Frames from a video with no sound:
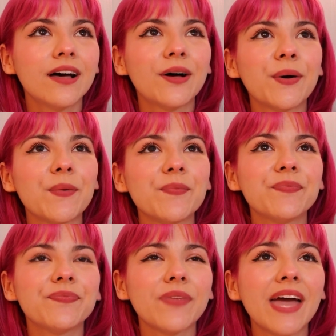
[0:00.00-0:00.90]

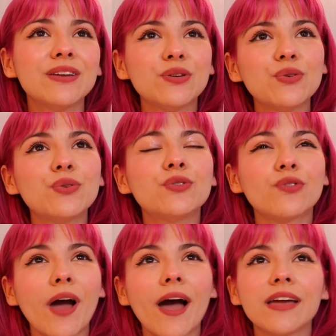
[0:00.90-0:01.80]
I do
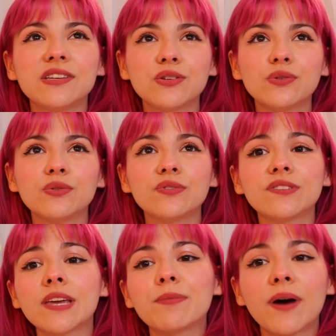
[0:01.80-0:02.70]
try to
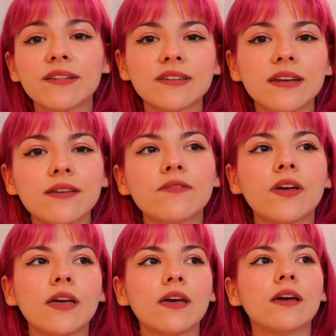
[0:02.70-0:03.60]
stay positive
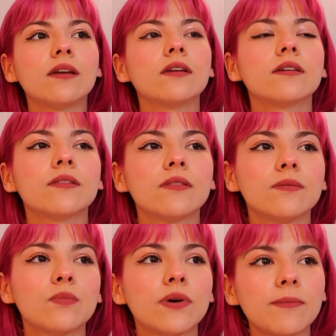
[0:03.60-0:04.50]
and
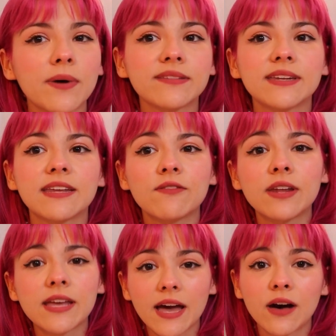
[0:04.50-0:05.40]
put
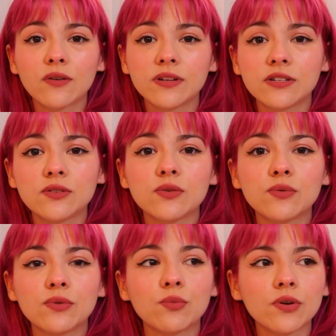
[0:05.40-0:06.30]
positivity out
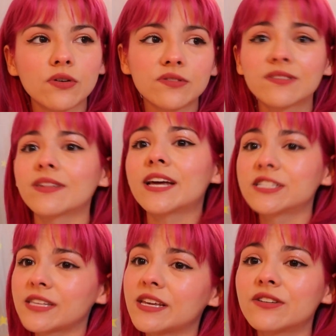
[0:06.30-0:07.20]
into the world /
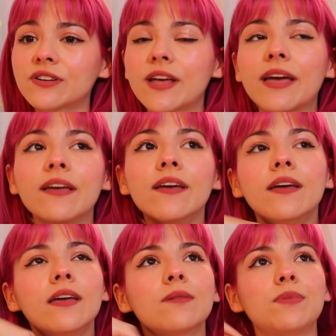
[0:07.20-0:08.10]
the internet,
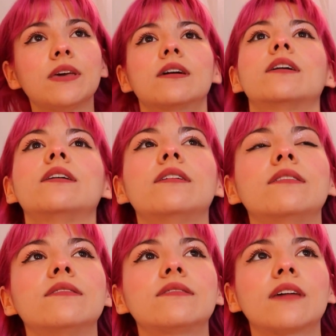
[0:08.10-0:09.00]

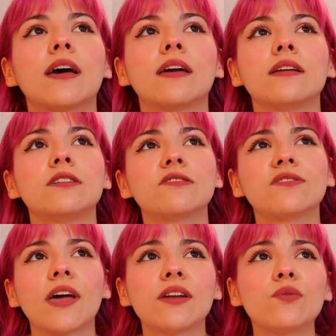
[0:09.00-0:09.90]
because I
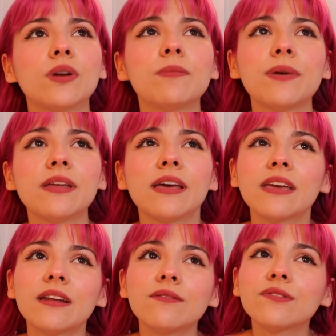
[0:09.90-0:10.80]
don't want to be a
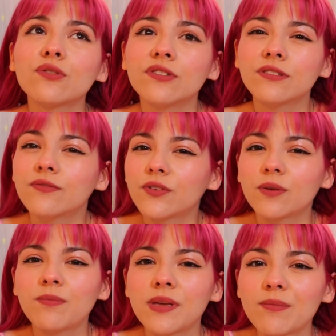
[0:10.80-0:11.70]
negative source
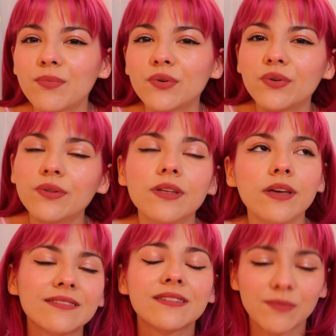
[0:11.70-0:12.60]
for people.
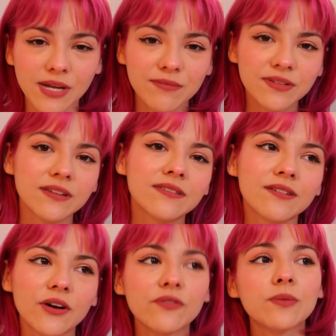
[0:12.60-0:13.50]
Sometimes it's
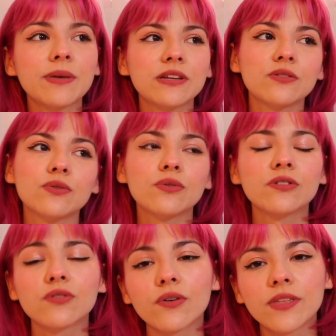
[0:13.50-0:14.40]
hard for me to
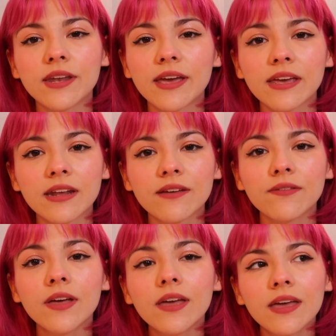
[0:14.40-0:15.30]
control the
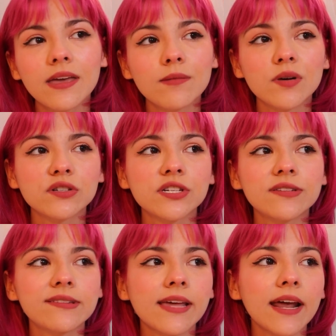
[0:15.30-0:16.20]
negative
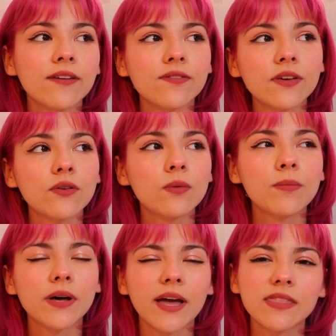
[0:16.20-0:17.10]
emotions that I feel,
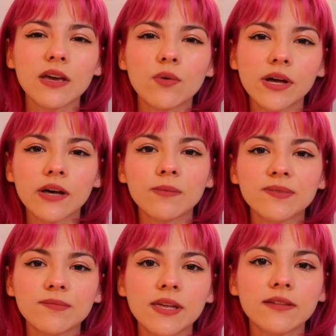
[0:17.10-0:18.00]
but I think what
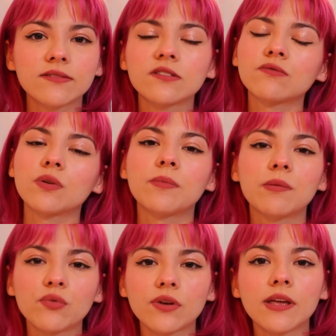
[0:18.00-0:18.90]
helps me is just
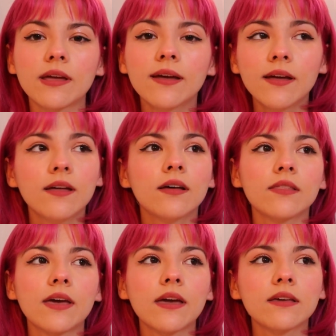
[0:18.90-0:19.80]
remembering
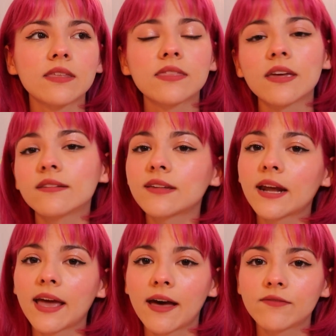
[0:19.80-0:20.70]
like the things that
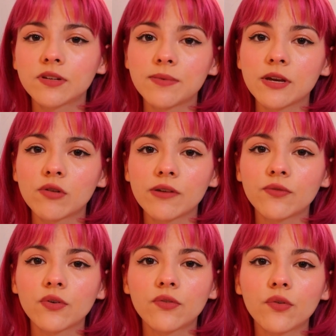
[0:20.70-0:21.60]
I have to be
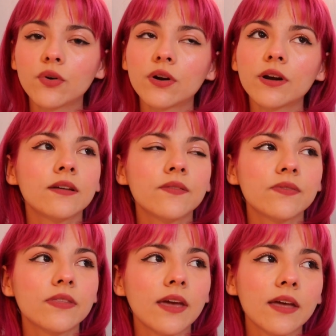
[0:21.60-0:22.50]
grateful for
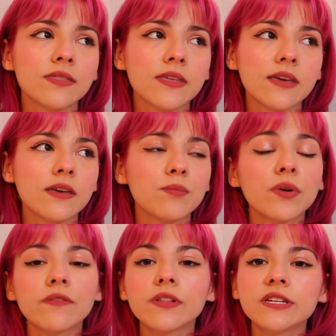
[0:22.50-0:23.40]
and the
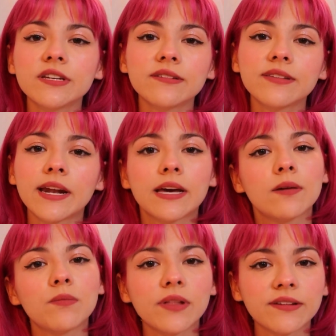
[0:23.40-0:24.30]
privileges that I
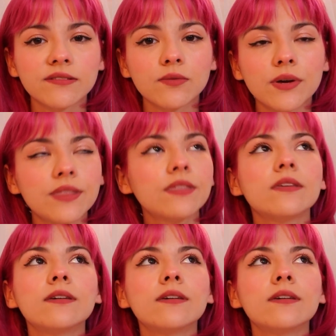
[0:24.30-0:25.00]
am blessed with.